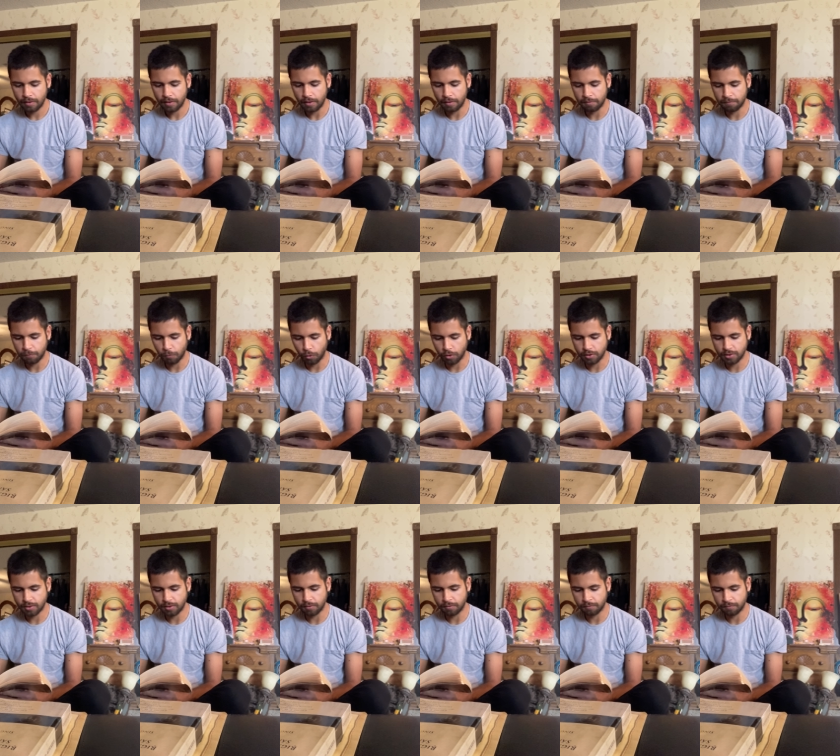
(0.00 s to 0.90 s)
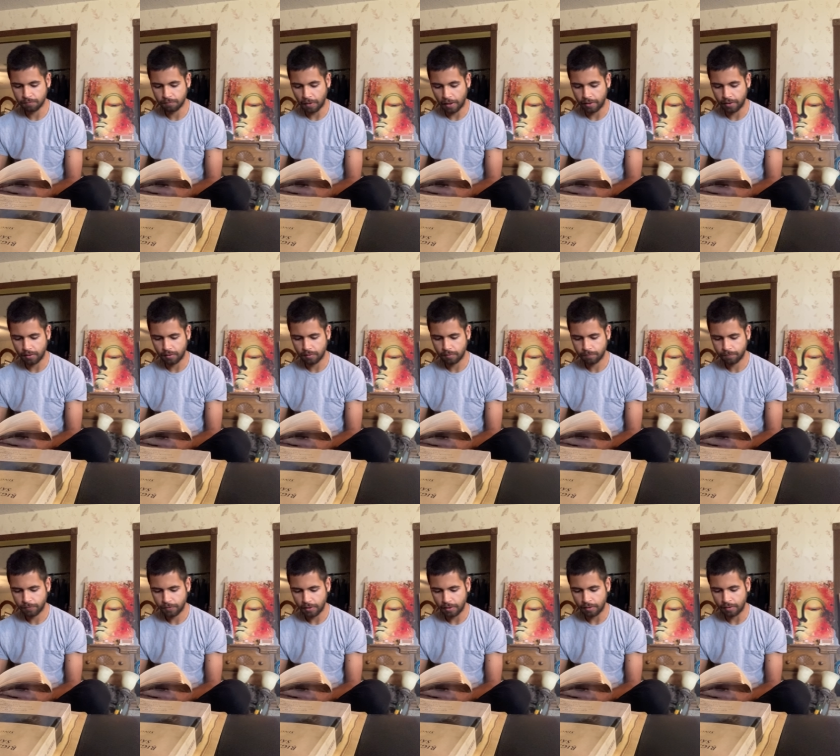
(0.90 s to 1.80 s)
If forced to fight
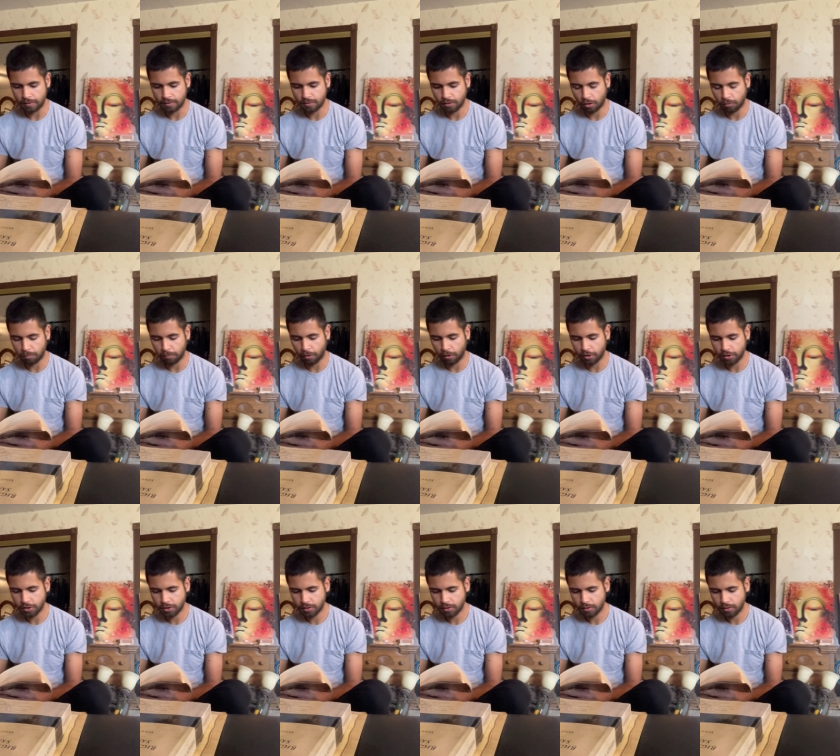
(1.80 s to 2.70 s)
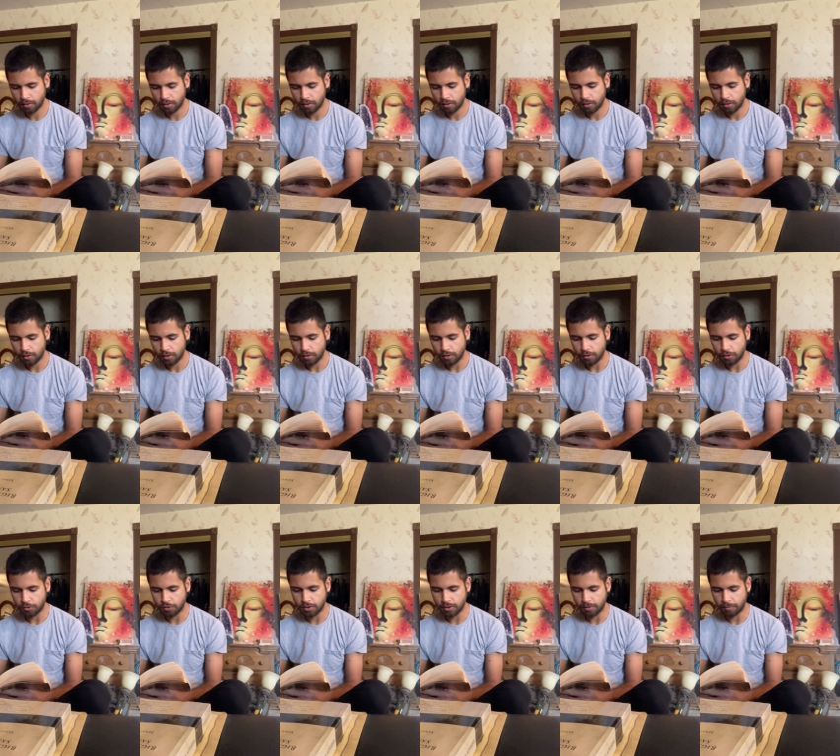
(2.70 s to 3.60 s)
in a salt marsh,
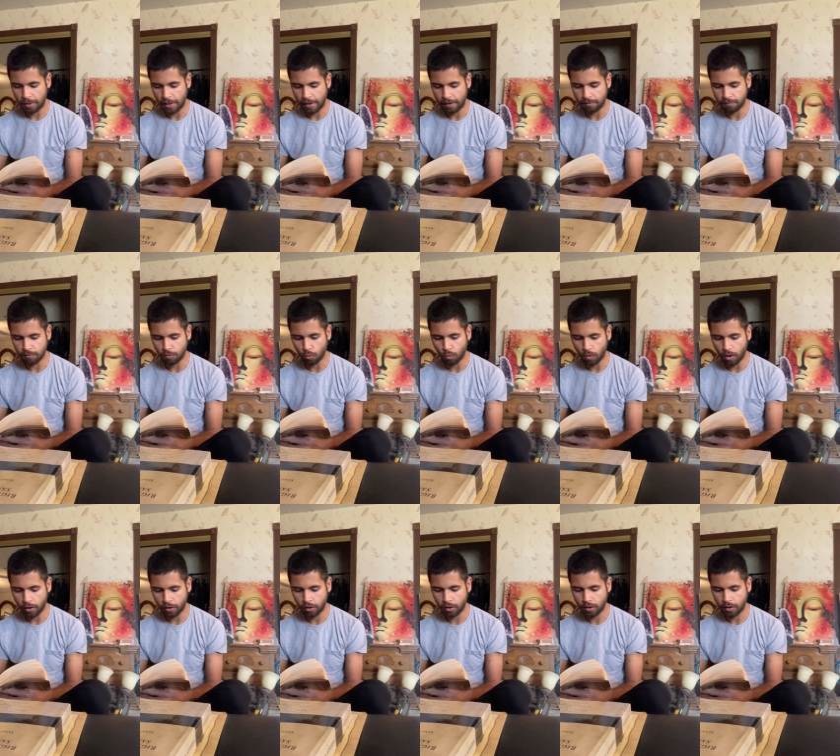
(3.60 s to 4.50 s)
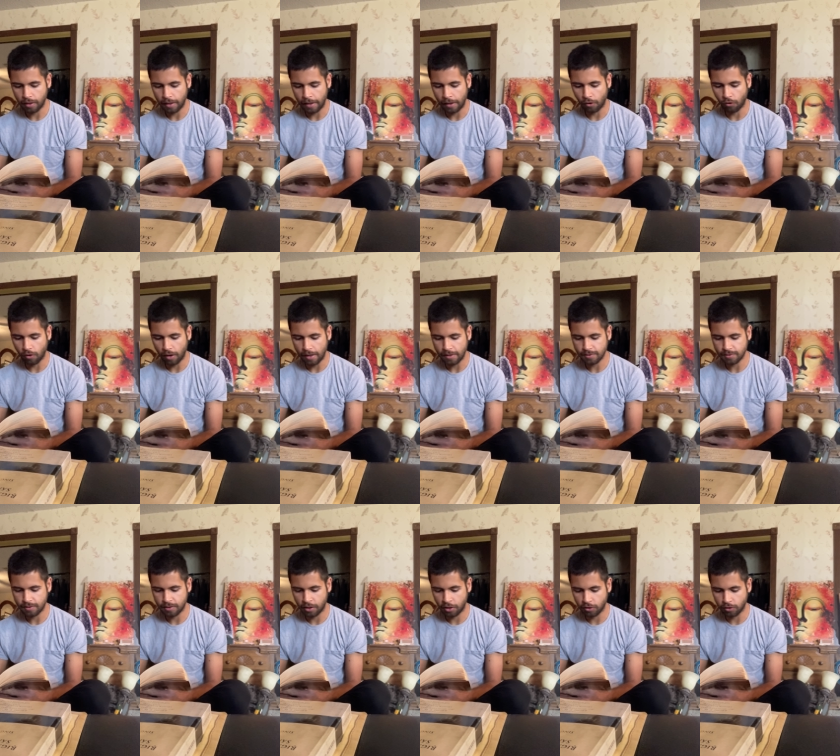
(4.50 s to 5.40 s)
you should have water and
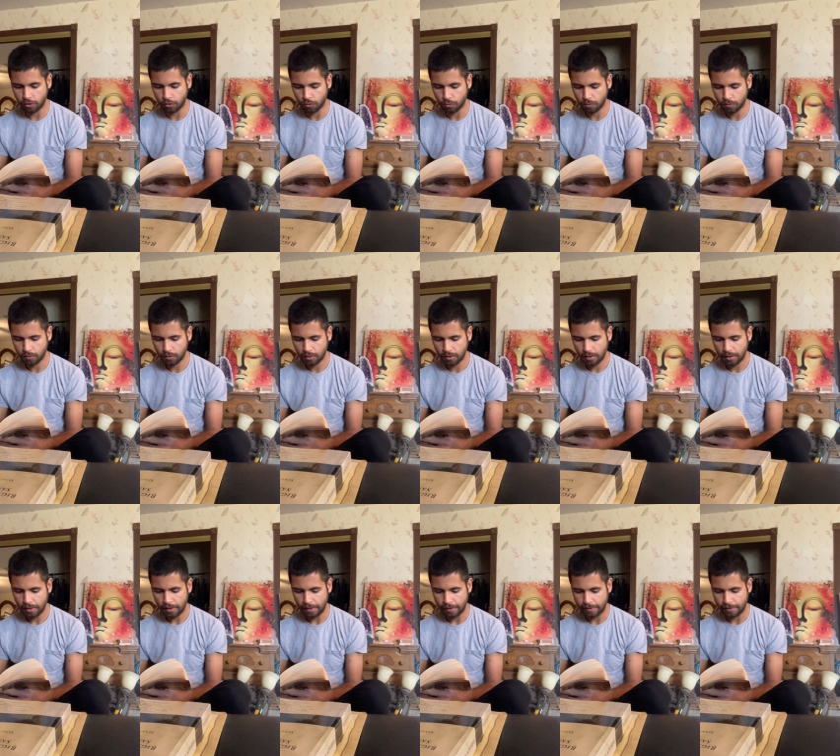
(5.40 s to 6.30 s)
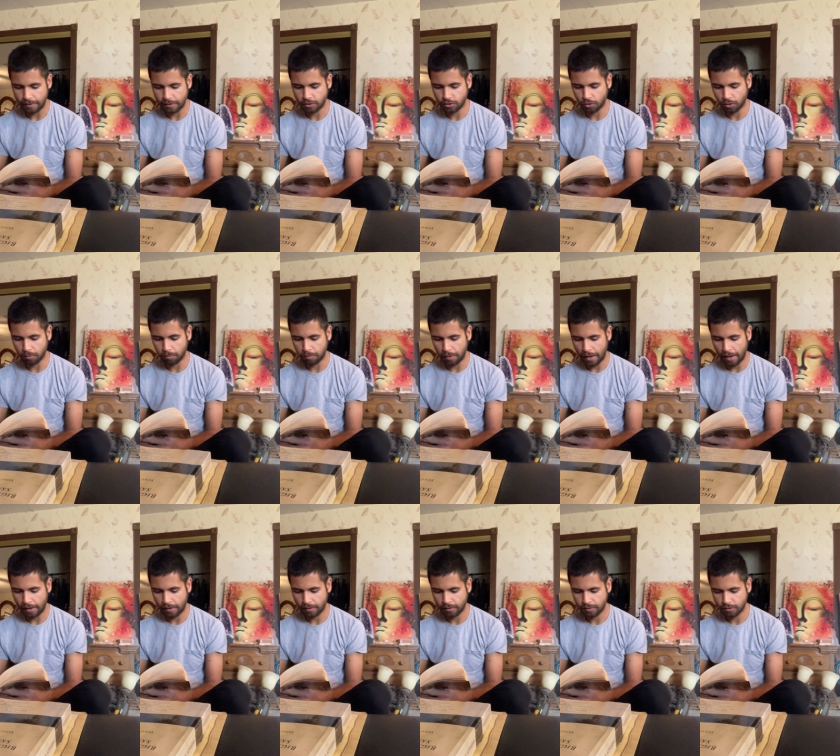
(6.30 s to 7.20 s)
grass near you, and get your
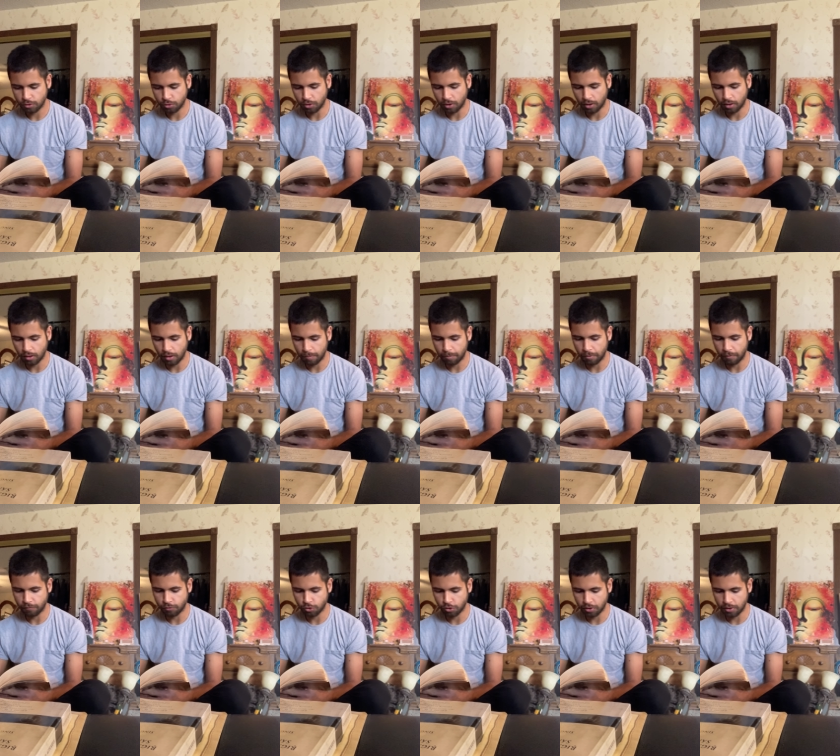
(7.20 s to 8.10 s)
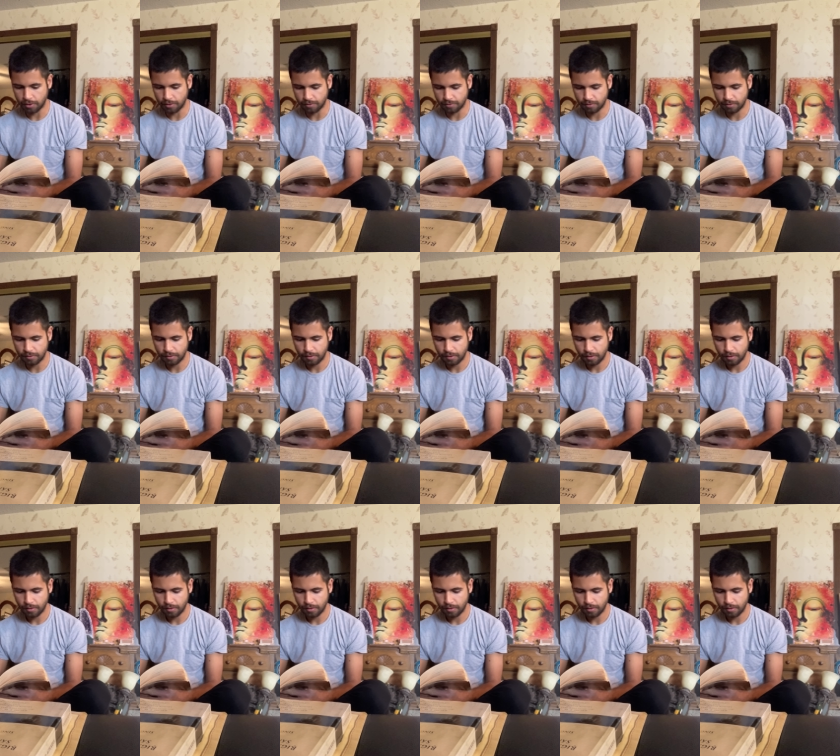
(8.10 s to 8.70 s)
back to a clump of trees.